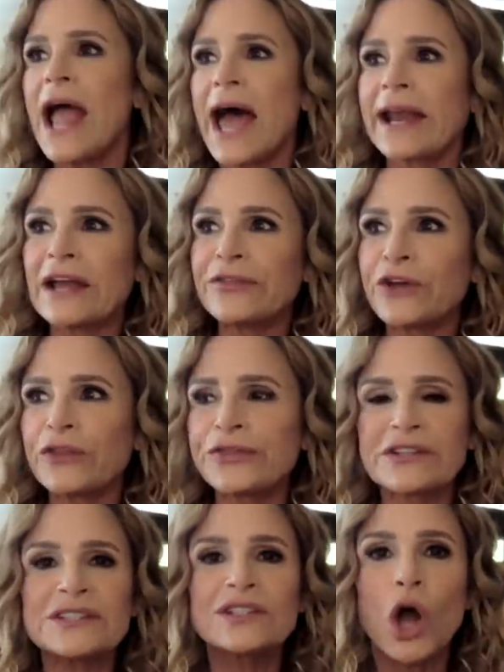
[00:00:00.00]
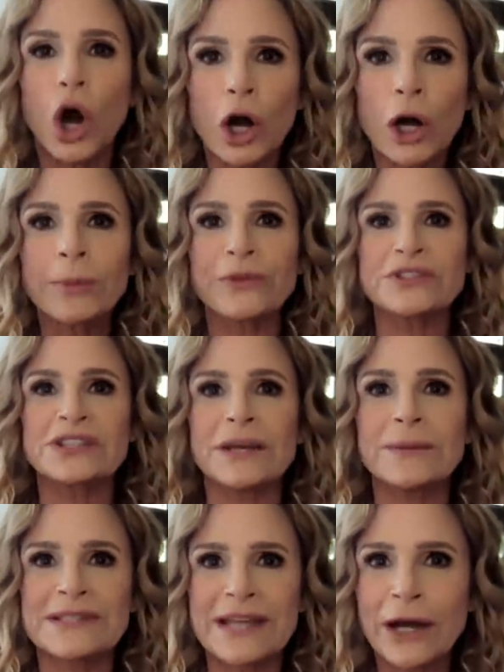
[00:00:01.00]
And I thought this is horrible. This is going
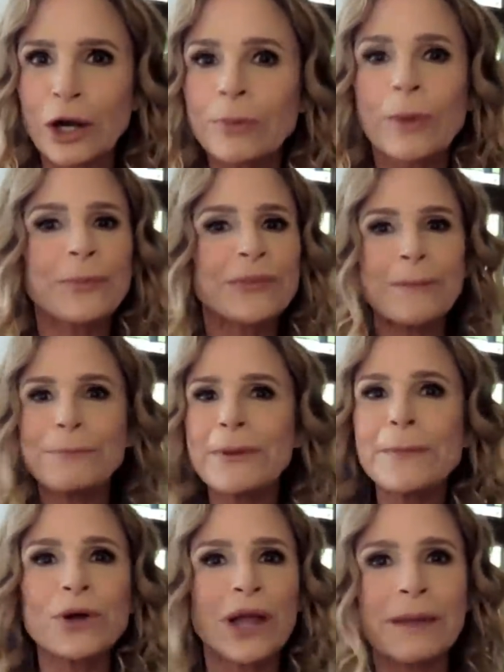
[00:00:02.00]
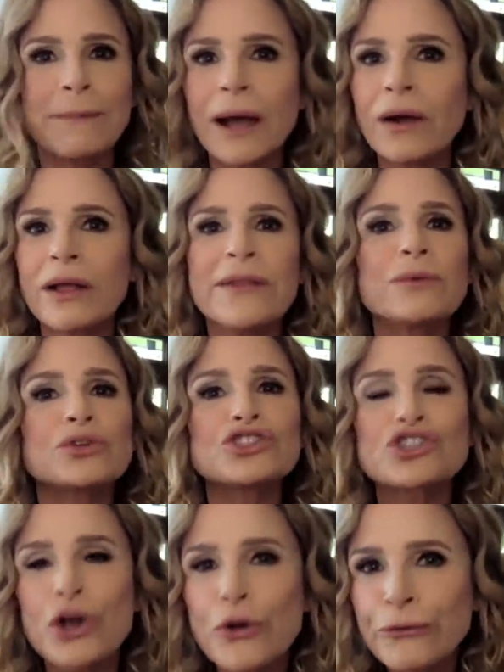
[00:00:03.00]
to be terrible. But then people came out, and they were
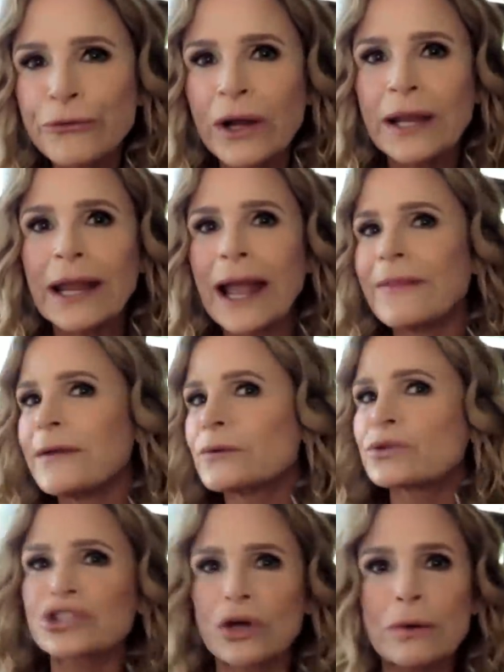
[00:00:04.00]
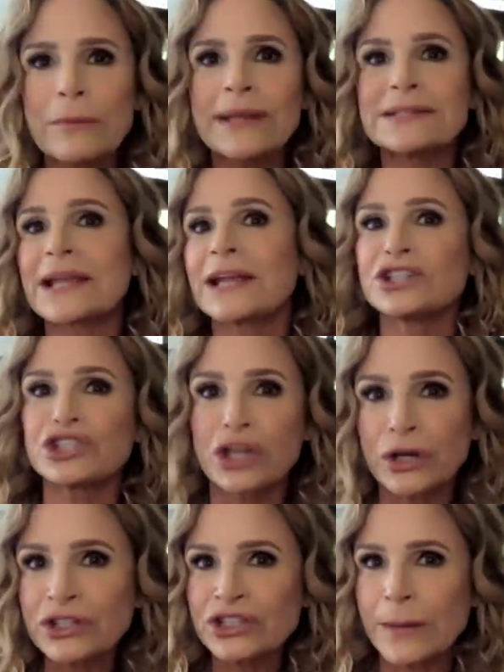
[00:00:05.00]
so funny, and they were so amazing. And
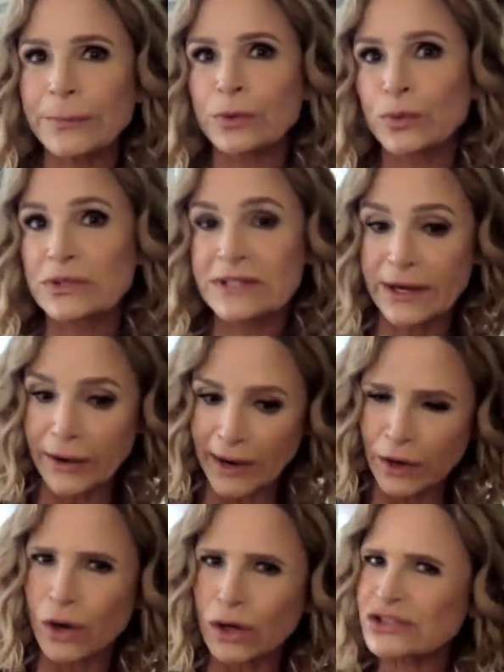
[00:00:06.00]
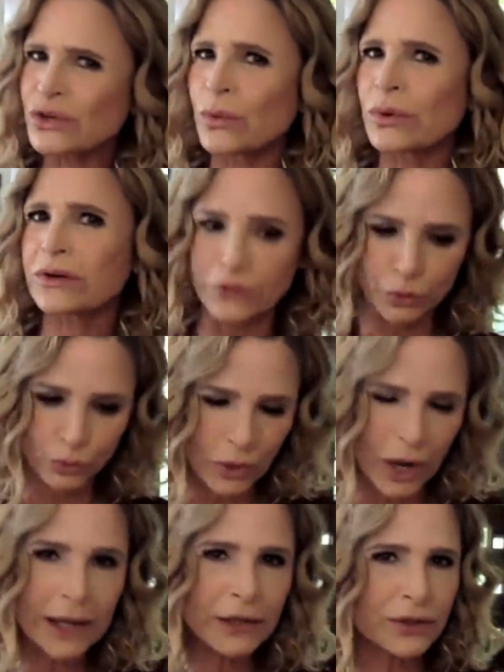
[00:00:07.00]
Sherri Shepherd was there, and also one of your
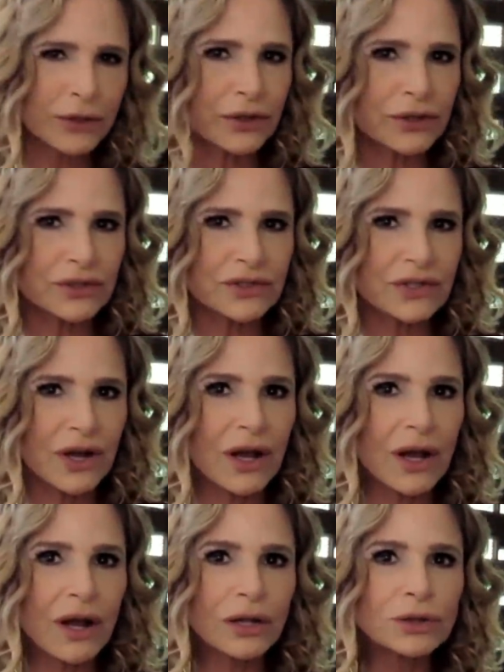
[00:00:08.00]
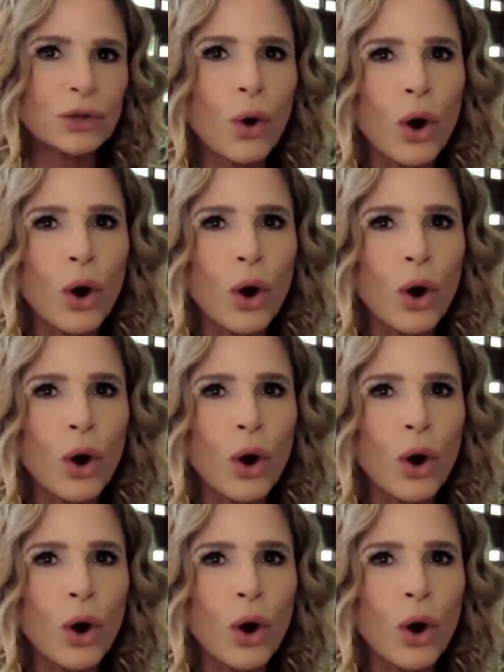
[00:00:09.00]
writers. Oh,